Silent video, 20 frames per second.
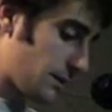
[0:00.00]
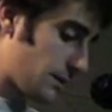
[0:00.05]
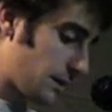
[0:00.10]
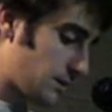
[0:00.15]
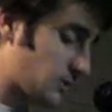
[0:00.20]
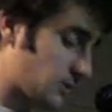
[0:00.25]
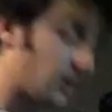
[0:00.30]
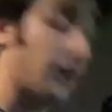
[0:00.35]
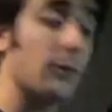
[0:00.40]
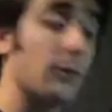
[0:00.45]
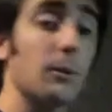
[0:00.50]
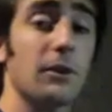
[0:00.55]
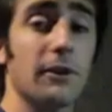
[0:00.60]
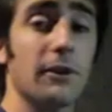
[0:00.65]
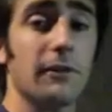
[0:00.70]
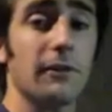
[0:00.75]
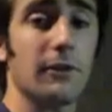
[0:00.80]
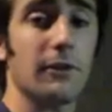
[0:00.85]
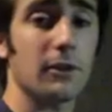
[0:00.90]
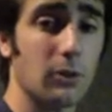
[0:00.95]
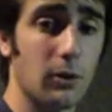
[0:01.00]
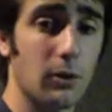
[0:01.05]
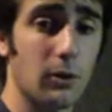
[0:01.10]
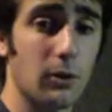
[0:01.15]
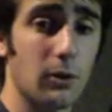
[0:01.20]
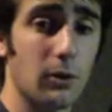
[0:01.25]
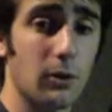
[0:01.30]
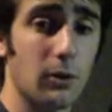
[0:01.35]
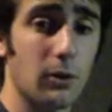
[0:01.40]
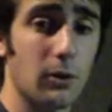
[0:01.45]
starting with our first
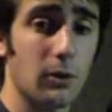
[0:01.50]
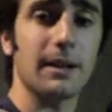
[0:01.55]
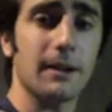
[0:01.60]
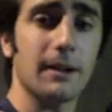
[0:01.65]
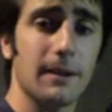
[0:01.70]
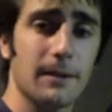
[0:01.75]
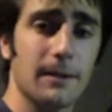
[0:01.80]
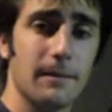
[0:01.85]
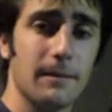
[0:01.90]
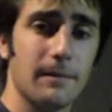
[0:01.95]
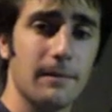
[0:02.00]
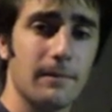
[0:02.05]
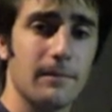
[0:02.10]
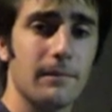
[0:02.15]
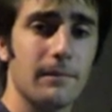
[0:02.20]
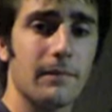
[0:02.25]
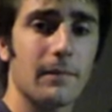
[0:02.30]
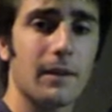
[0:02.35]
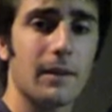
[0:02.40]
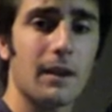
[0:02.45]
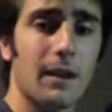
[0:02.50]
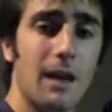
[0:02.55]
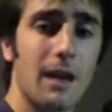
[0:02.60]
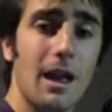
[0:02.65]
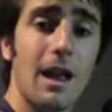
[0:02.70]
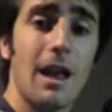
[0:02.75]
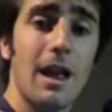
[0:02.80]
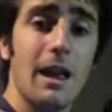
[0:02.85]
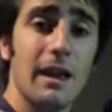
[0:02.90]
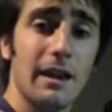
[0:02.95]
chord, G.
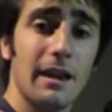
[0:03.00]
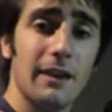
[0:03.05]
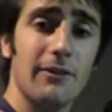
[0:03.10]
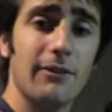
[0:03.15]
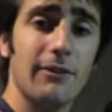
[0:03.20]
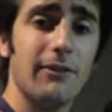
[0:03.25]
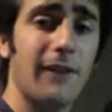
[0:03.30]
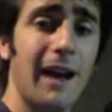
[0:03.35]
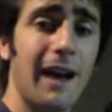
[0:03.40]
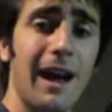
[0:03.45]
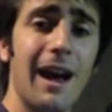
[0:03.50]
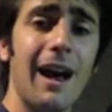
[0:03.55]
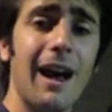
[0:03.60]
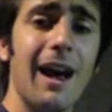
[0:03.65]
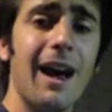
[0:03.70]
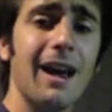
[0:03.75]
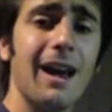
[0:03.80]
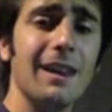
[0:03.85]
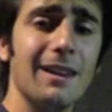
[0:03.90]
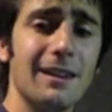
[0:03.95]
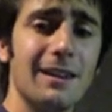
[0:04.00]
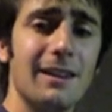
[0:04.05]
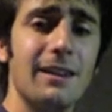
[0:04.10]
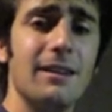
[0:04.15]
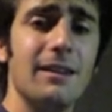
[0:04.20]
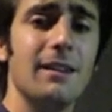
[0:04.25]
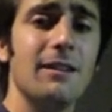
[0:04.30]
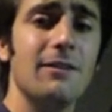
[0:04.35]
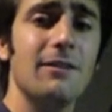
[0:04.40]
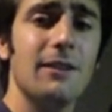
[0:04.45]
If I
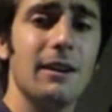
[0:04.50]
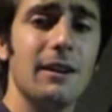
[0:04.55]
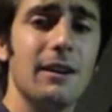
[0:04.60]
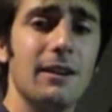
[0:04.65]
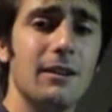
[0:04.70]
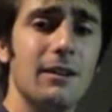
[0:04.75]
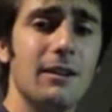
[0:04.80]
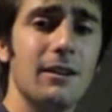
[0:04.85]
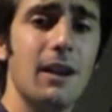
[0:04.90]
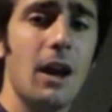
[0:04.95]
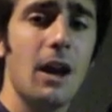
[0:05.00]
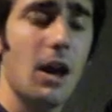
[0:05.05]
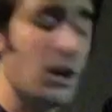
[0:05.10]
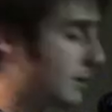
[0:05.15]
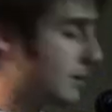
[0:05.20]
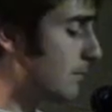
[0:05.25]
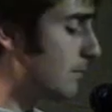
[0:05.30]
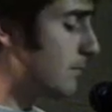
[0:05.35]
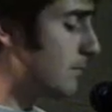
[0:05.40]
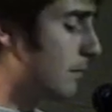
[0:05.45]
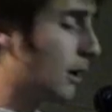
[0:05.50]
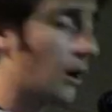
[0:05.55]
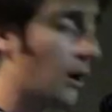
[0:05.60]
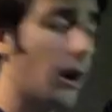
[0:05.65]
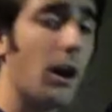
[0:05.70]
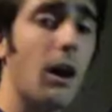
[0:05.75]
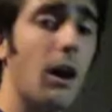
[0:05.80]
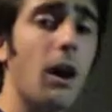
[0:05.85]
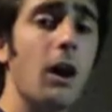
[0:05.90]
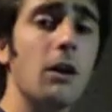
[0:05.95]
leave here
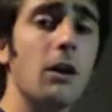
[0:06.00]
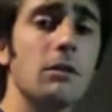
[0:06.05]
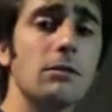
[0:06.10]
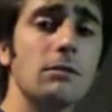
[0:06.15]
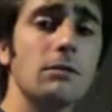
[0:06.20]
tomorrow,